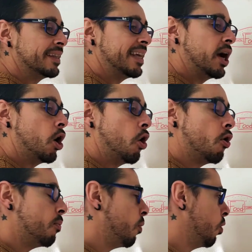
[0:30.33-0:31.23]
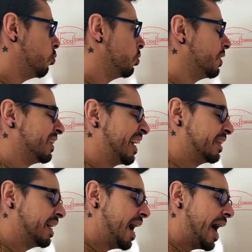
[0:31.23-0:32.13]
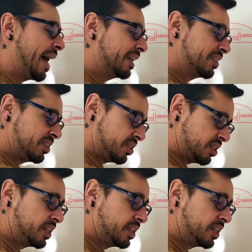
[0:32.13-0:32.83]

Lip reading: the hormone that acts